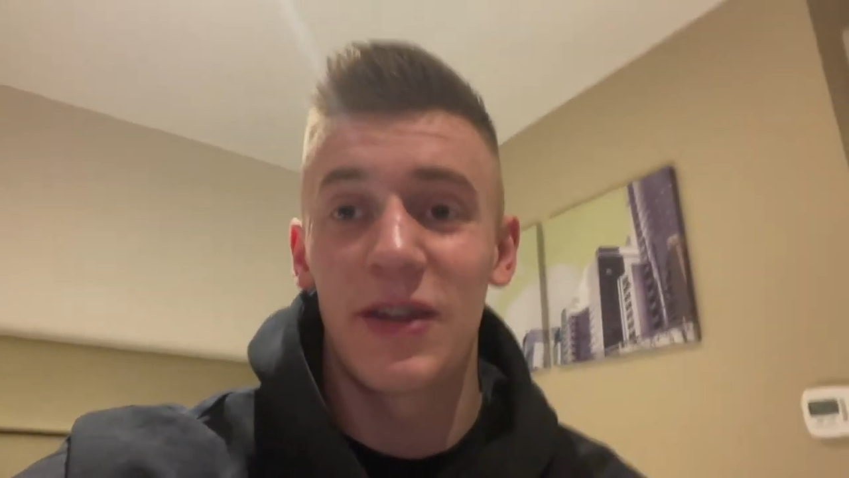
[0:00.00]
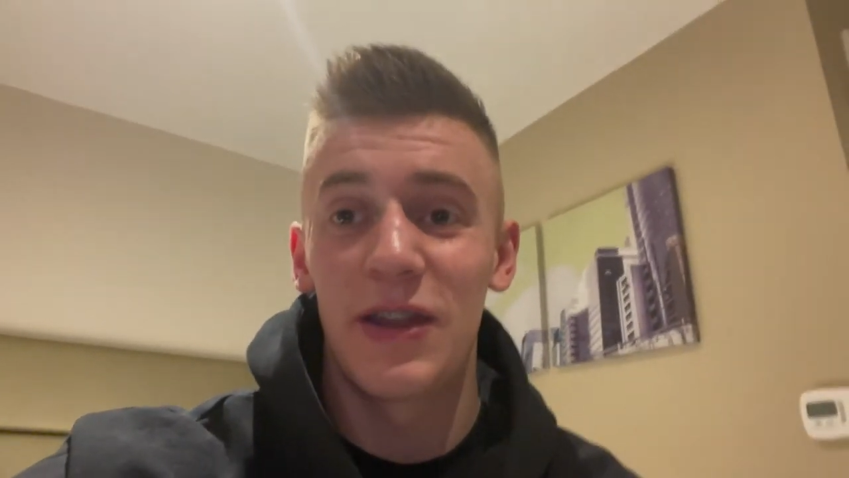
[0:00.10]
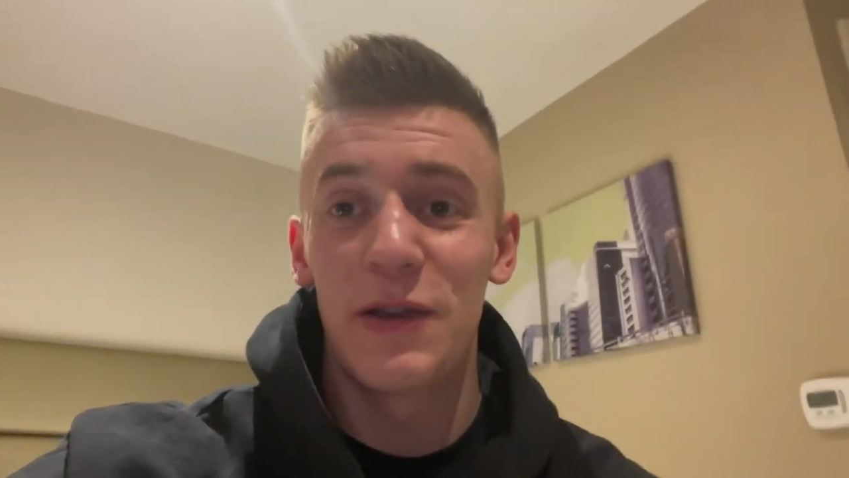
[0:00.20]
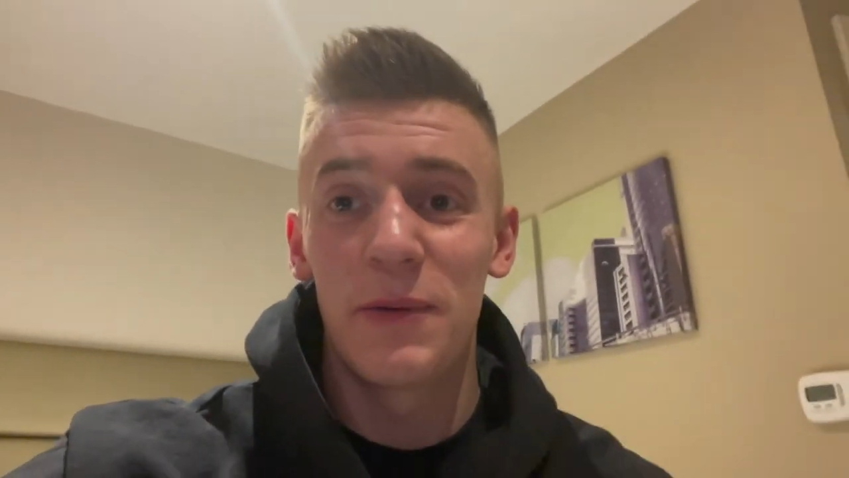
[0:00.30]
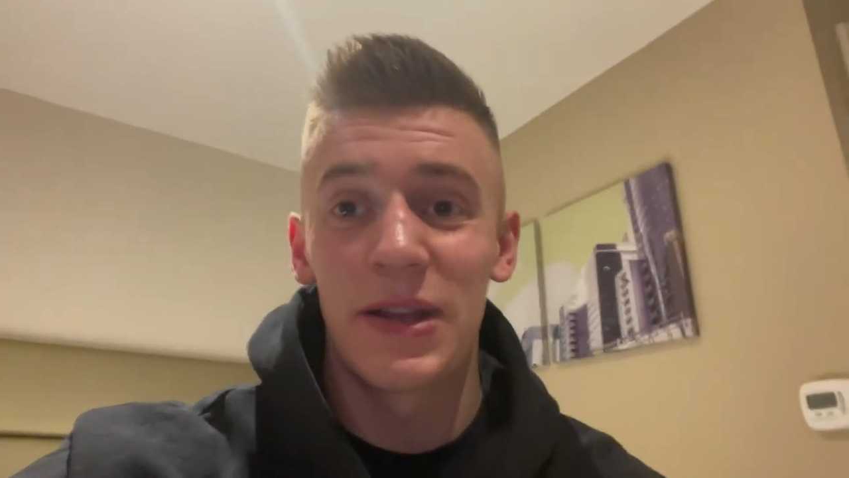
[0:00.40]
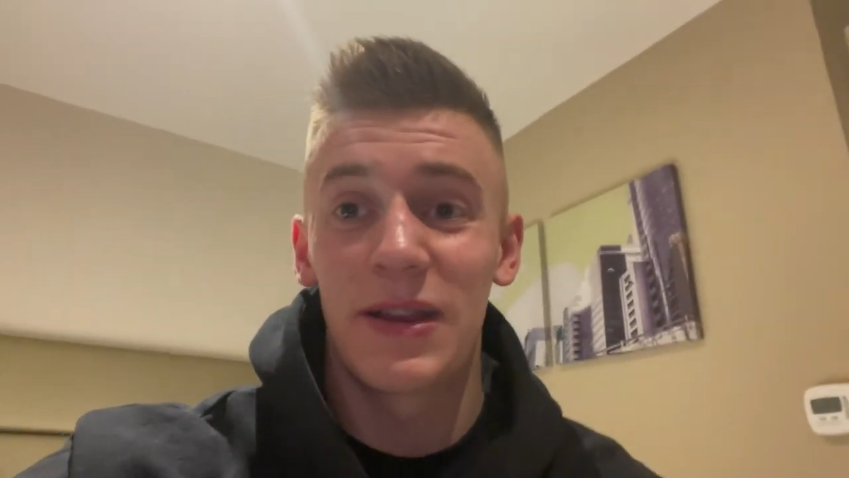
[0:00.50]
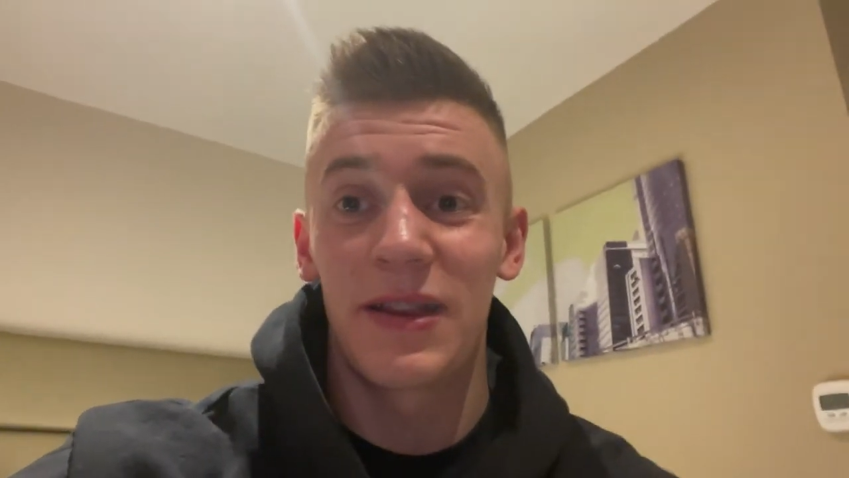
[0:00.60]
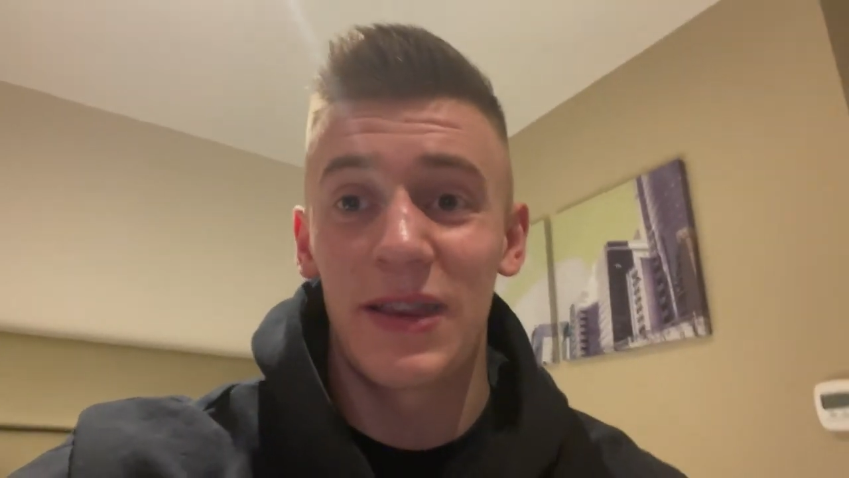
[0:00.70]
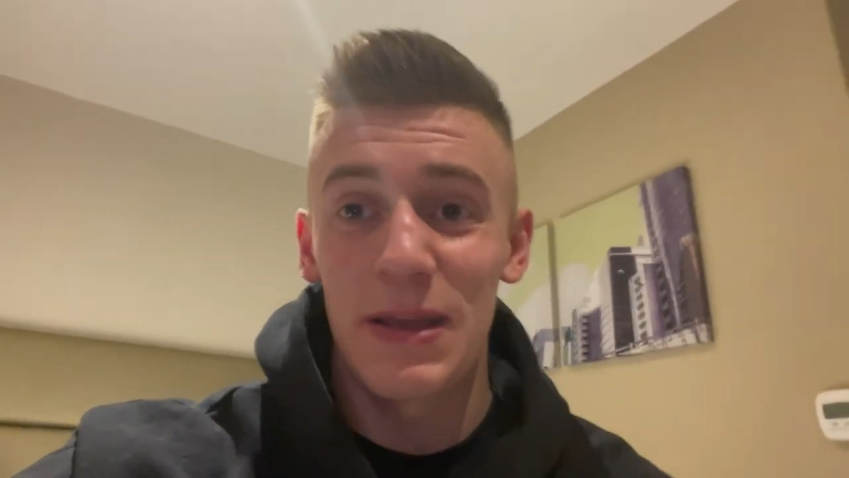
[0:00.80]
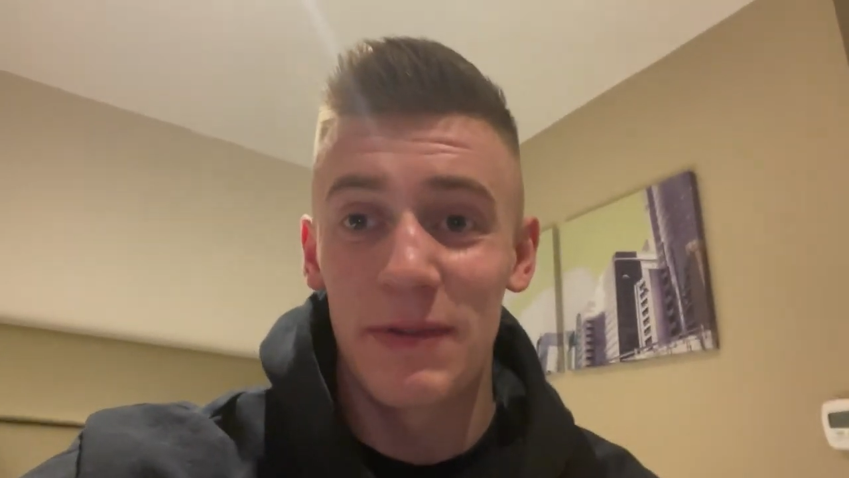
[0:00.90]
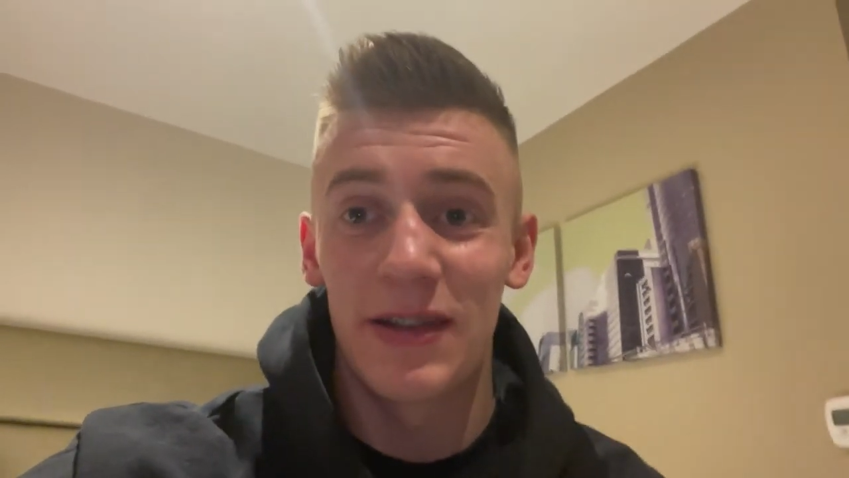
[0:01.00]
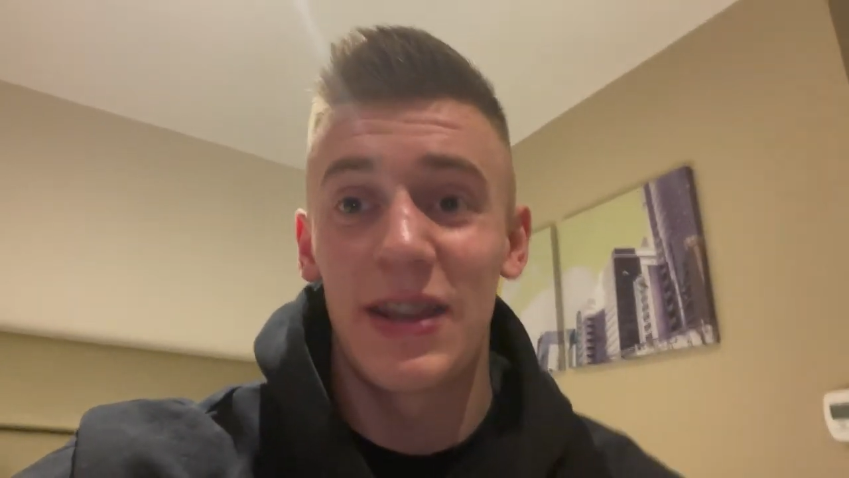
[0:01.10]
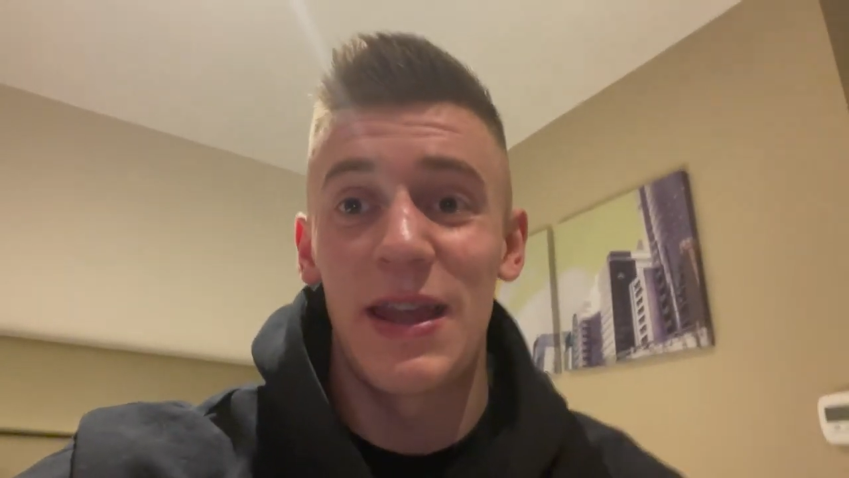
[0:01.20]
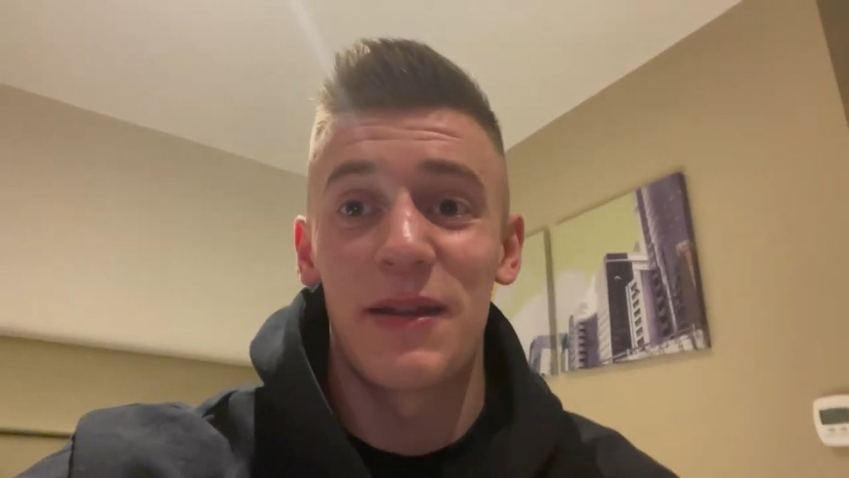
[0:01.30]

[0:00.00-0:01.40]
do with them as a team.